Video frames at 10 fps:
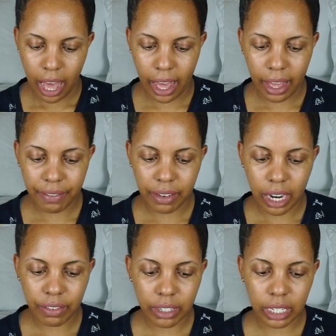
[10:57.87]
I have
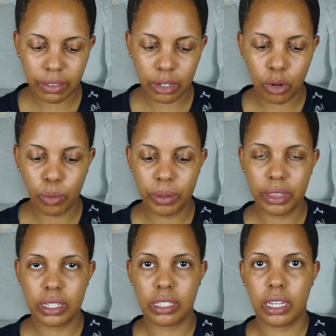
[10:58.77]
never even
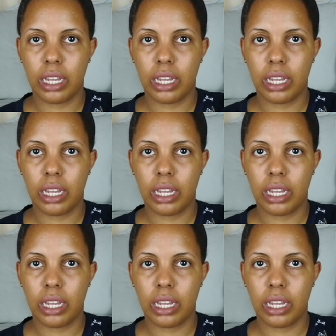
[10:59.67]
opened this